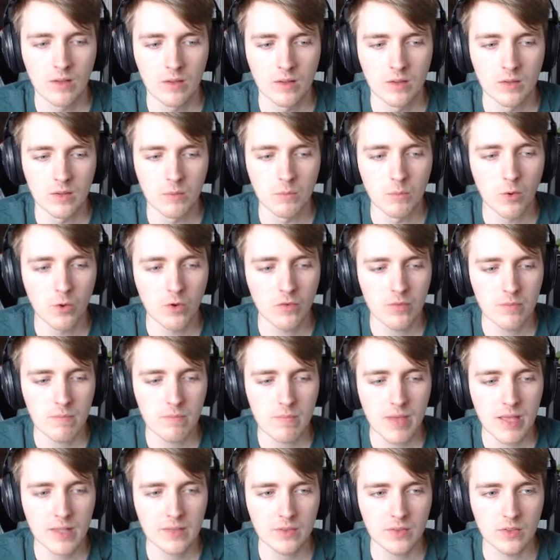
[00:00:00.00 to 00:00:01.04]
The more of a
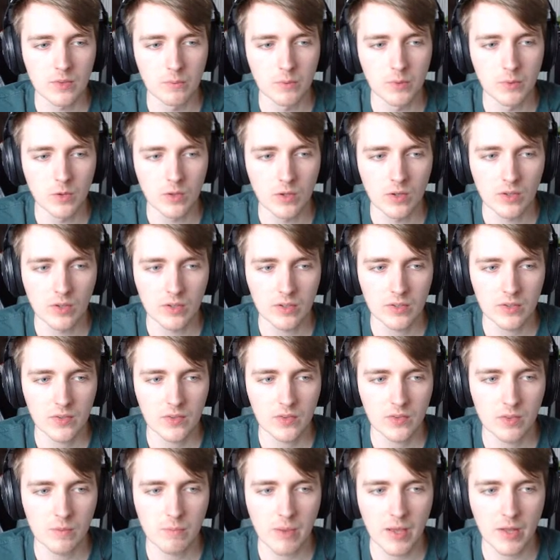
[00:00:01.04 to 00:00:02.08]
mess the board looks,
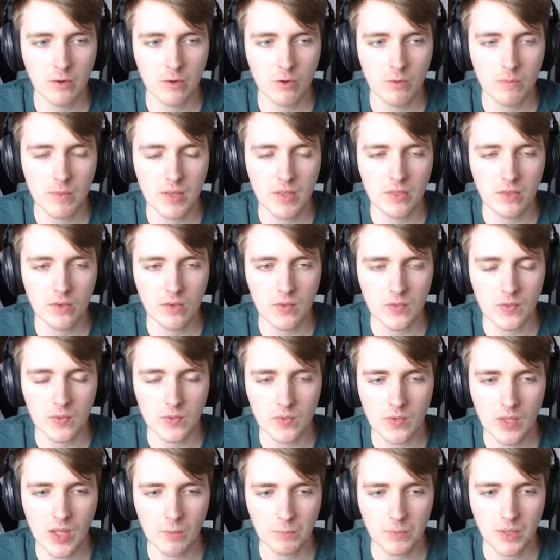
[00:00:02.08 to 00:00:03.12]
the better a Mythos of
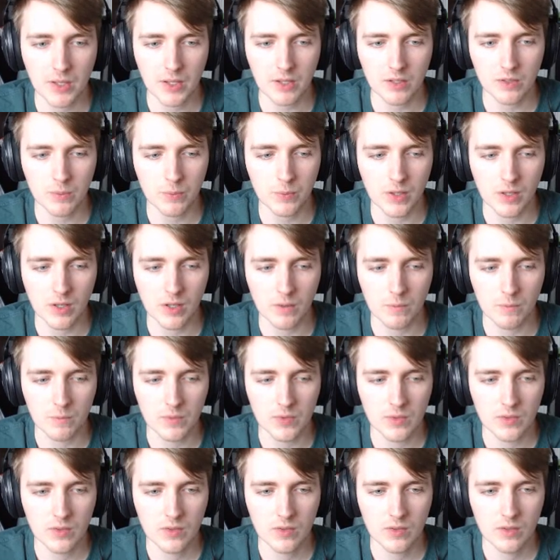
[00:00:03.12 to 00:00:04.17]
Snapdax
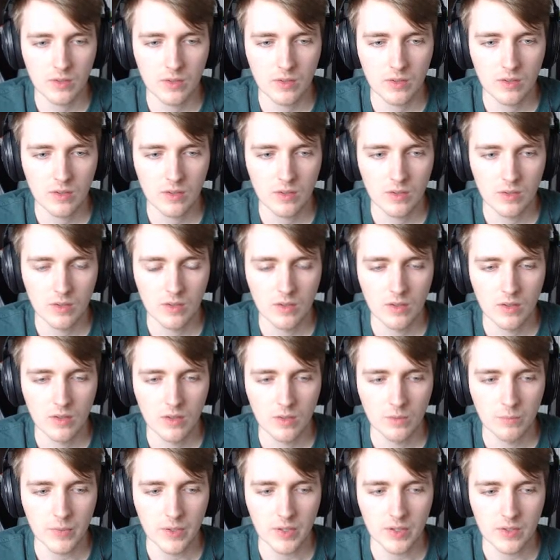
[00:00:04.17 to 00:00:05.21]
becomes.
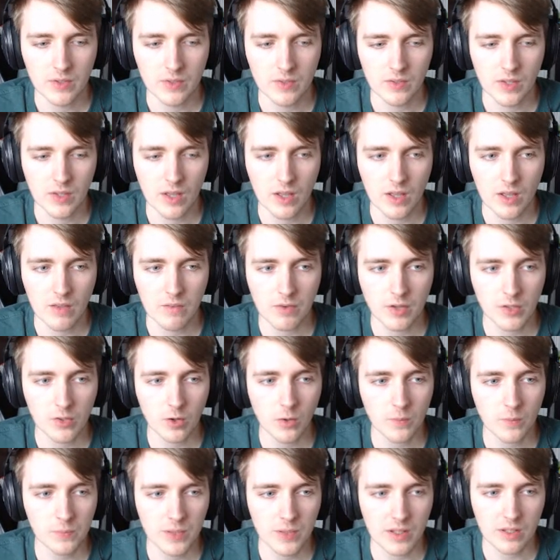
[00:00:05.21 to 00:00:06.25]
Because if I
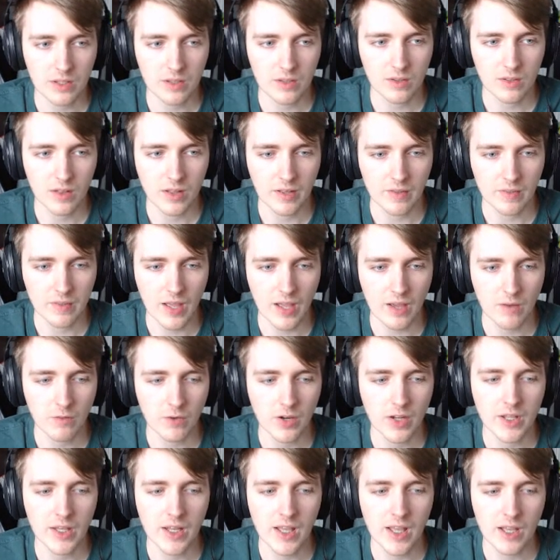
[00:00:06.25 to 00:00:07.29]
top deck like that
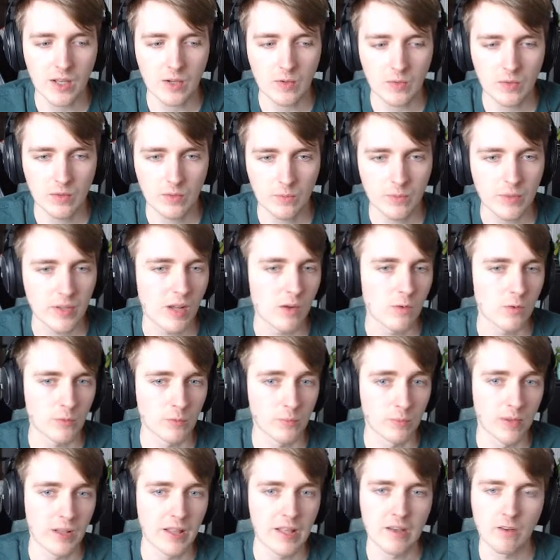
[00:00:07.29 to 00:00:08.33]
right now, I mean, I wouldn't
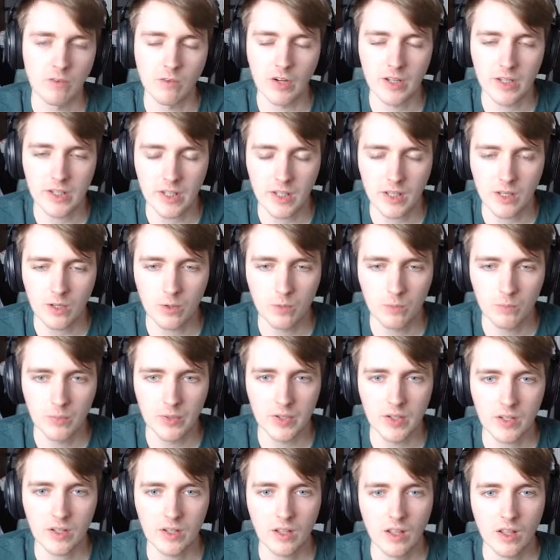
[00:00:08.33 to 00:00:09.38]
play it right now,
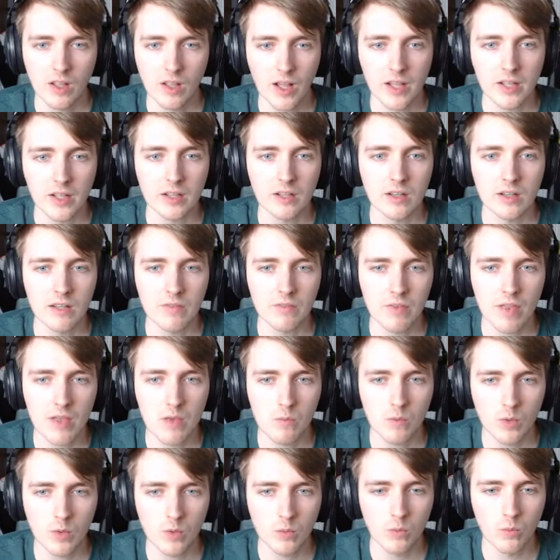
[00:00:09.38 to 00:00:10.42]
but I could leave
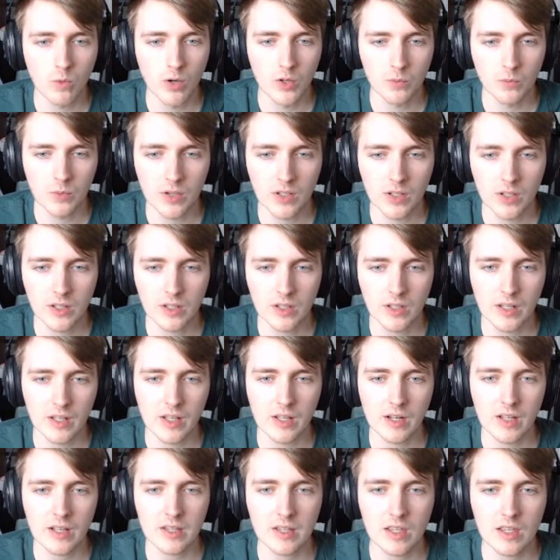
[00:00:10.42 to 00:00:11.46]
him with a 1/1, and then
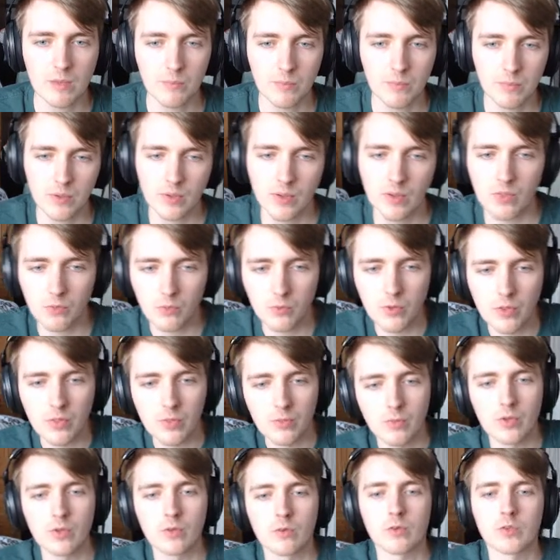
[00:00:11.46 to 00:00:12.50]
I keep a
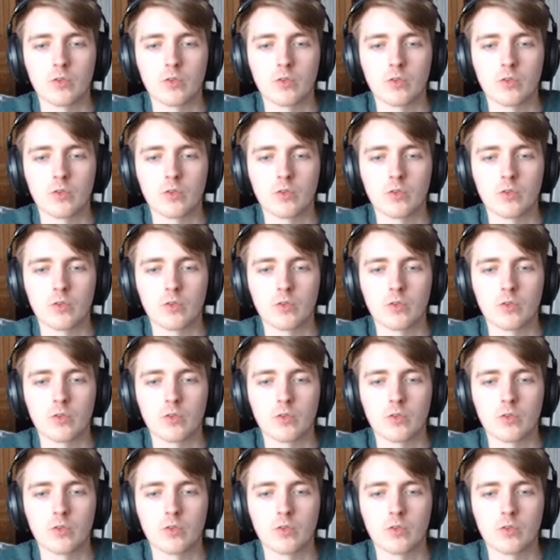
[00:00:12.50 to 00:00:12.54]
3/3 or a